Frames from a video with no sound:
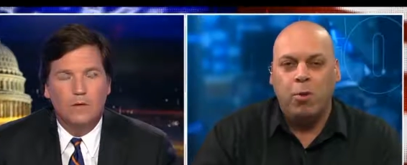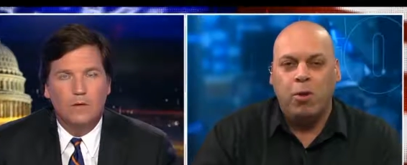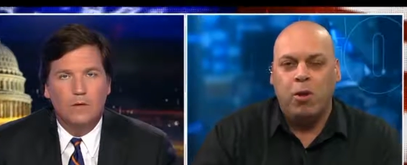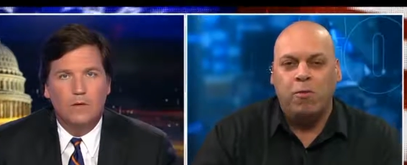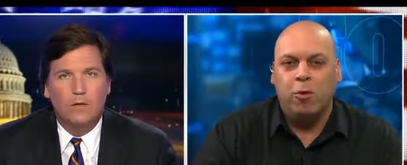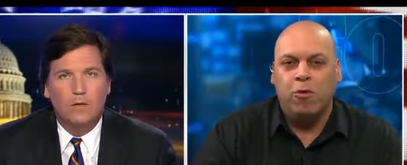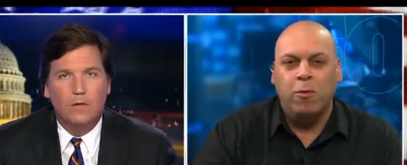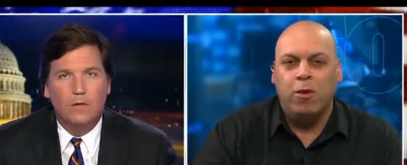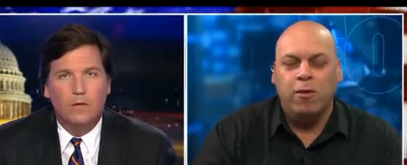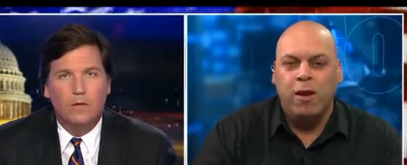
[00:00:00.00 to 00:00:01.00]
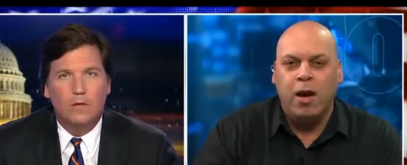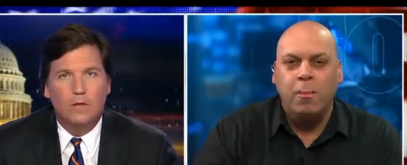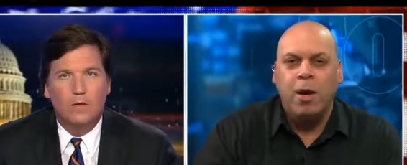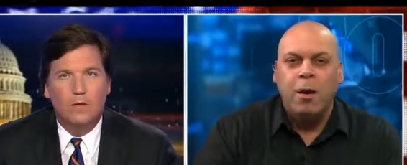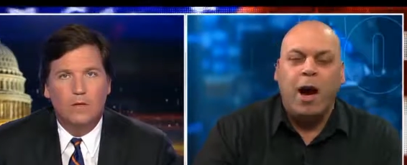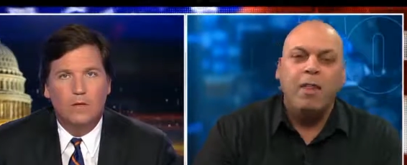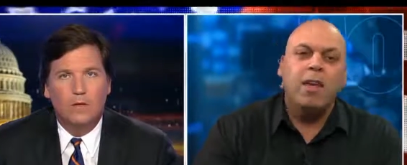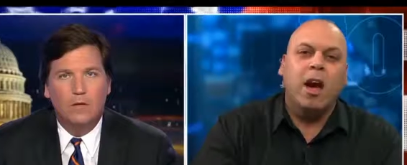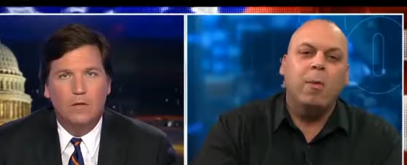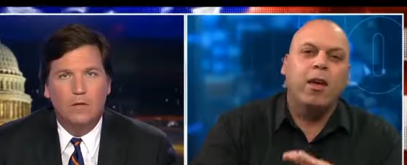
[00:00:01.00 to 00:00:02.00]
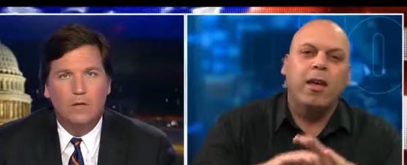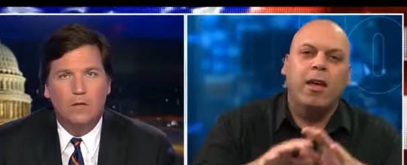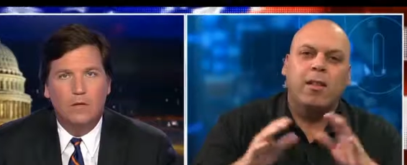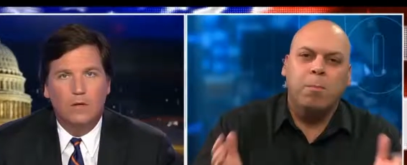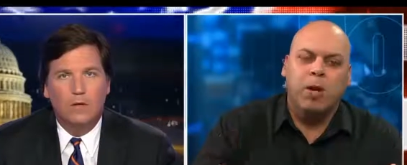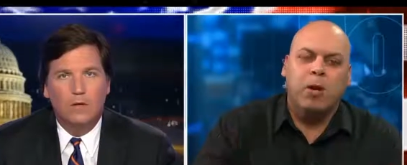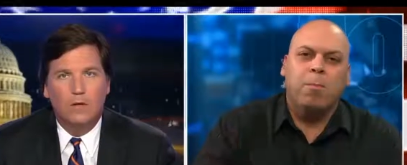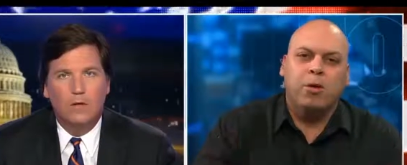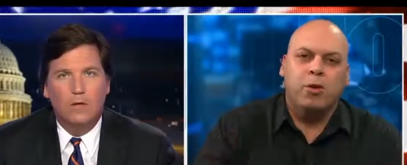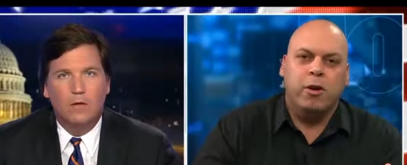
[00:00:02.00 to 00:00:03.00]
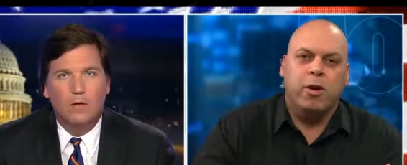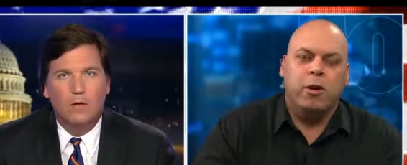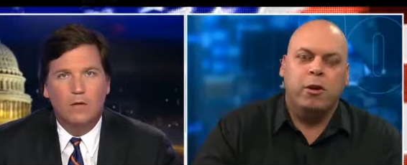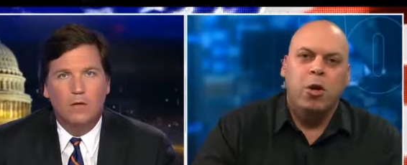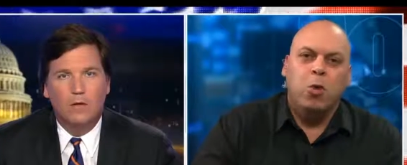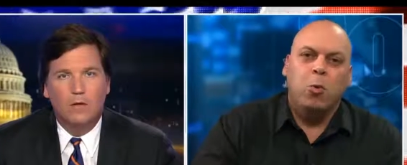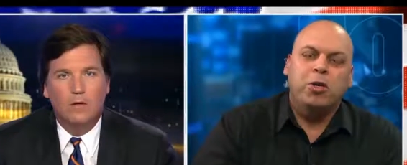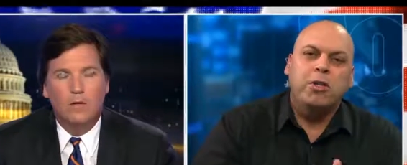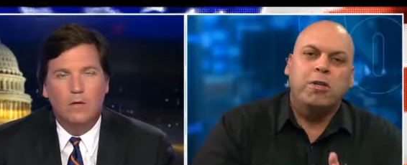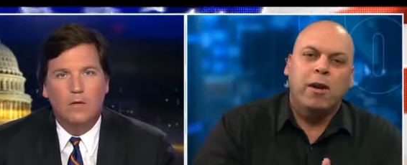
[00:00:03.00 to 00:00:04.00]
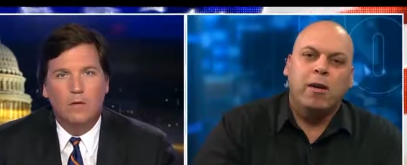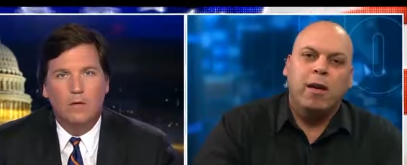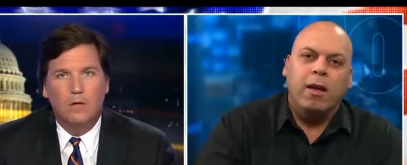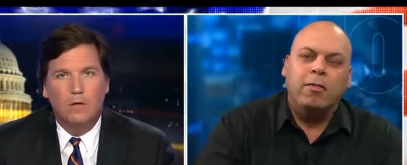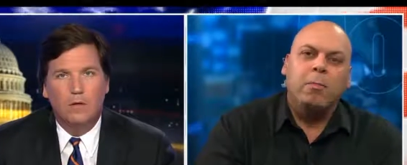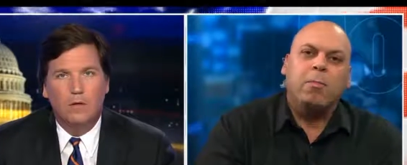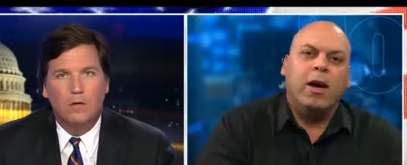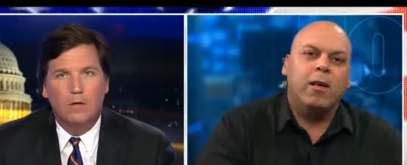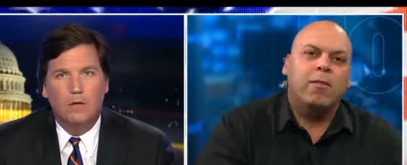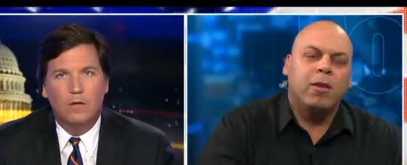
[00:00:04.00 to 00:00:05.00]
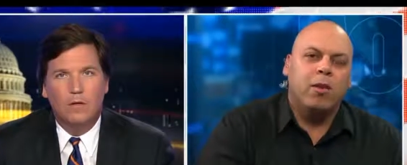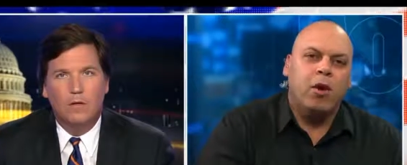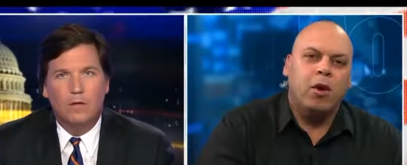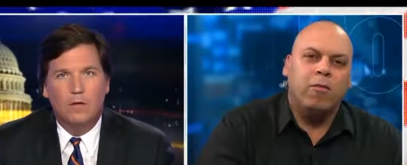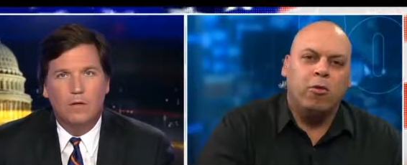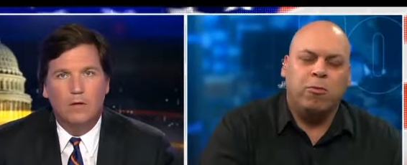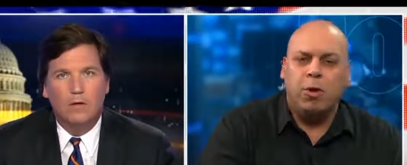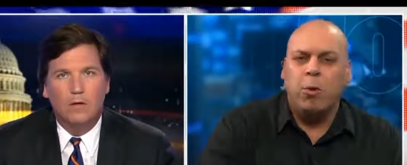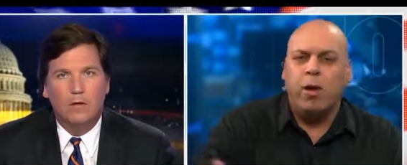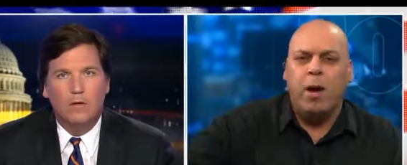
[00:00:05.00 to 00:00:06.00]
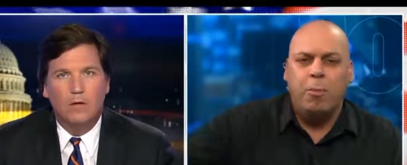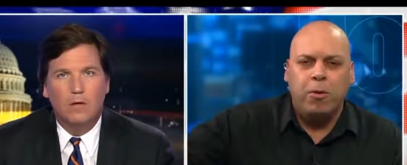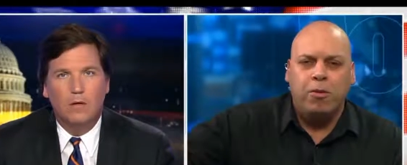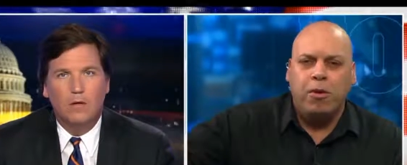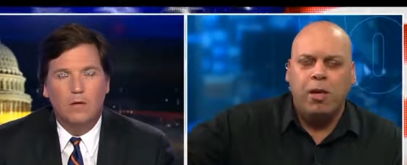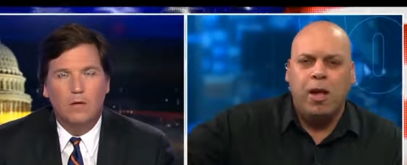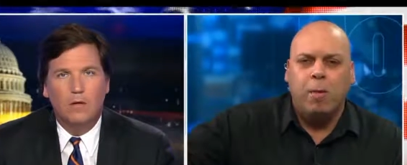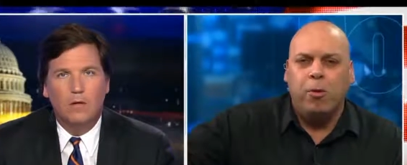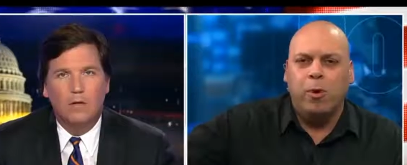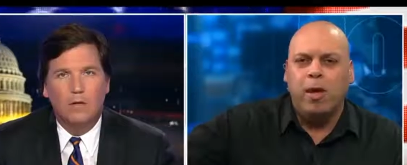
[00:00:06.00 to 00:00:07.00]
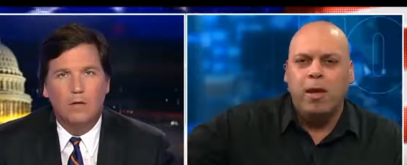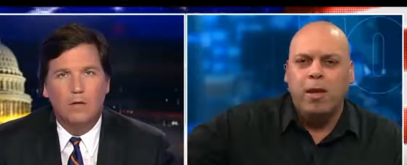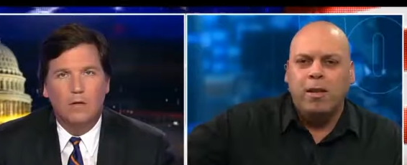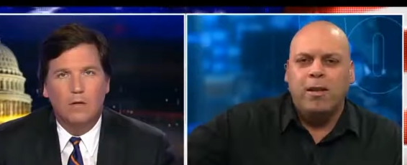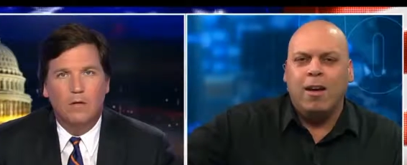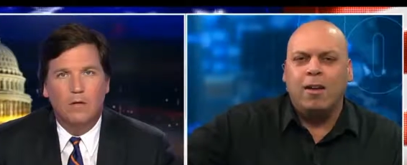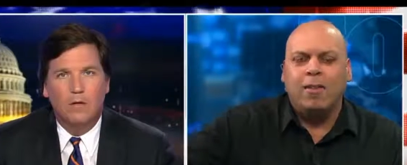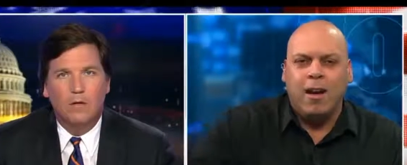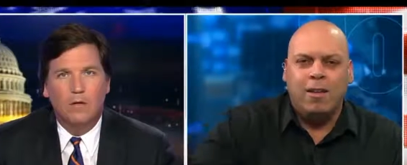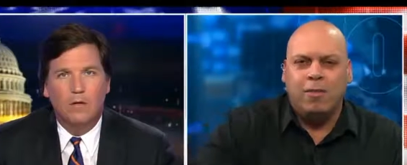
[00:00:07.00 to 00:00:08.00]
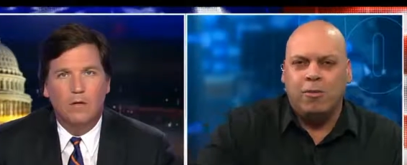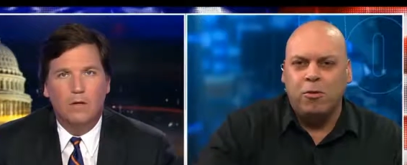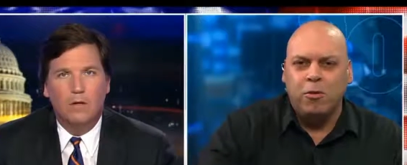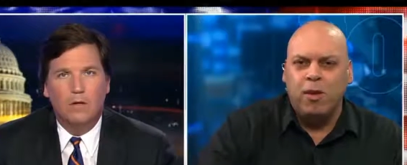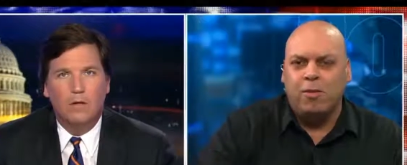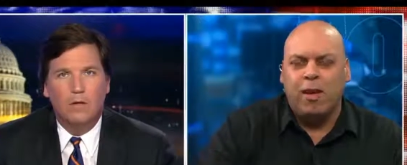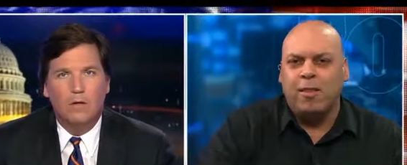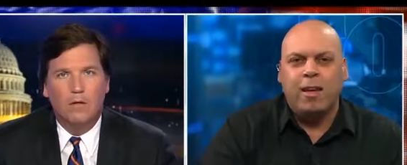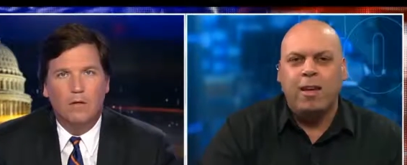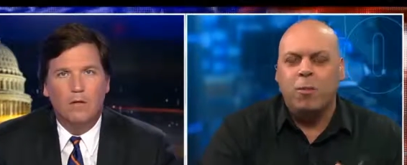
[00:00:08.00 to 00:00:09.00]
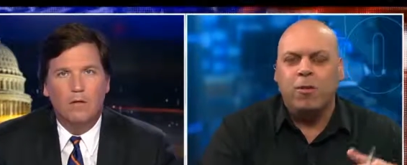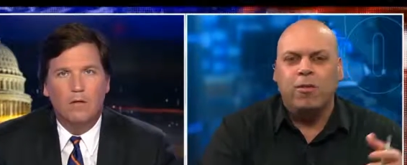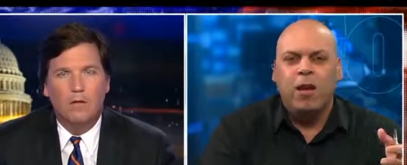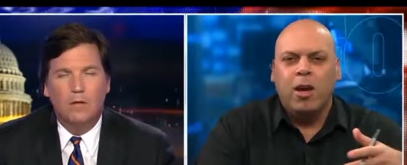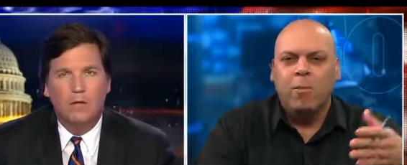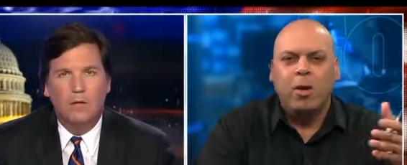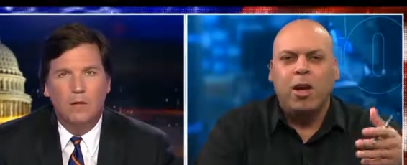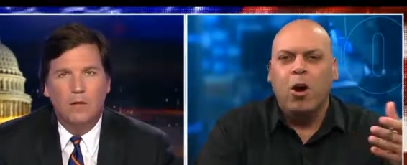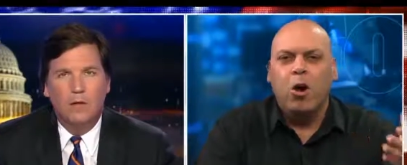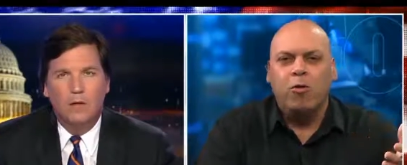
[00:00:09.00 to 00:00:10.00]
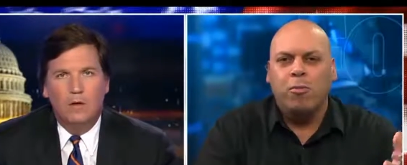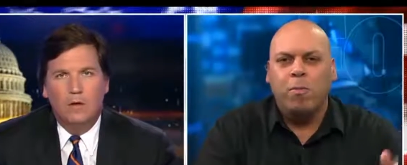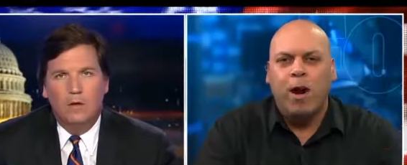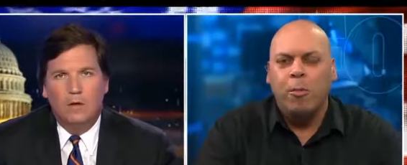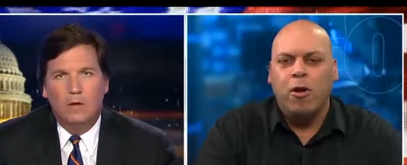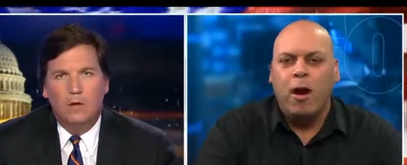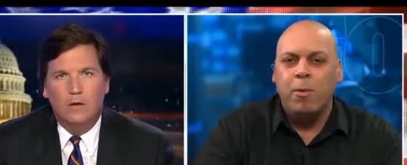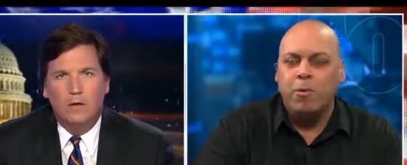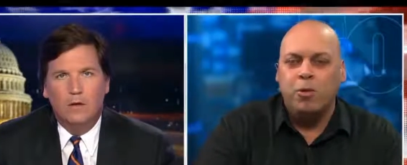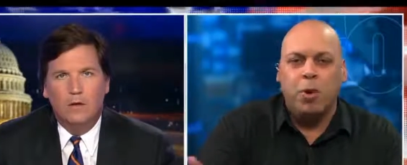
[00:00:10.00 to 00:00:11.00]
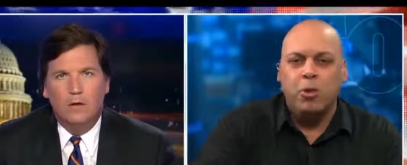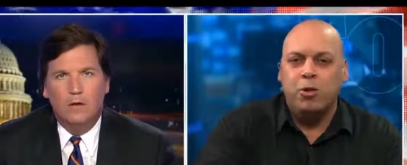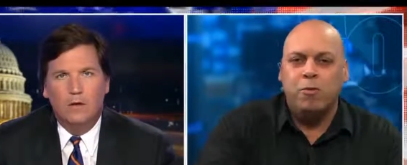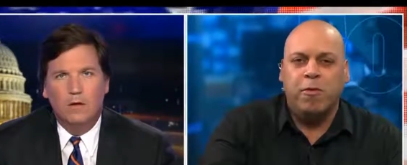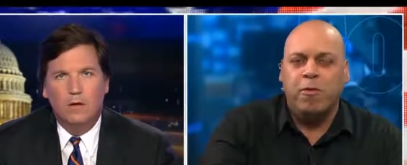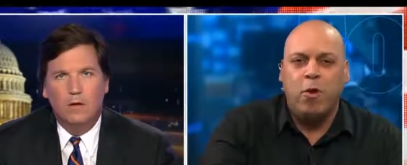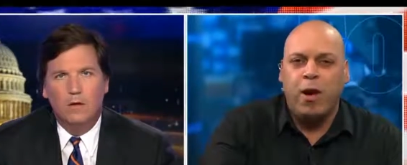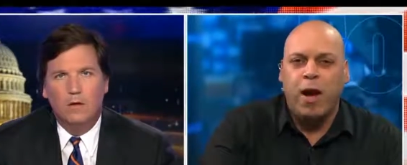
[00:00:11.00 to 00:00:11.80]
Speaker 1: with law enforcement all the time. I think I'm looking at the bigger picture here, which is there is a bias in law enforcement. Look what happened to the clock boy down in Texas, who they said that he was committing a hoax bomb crime. He was questioned for four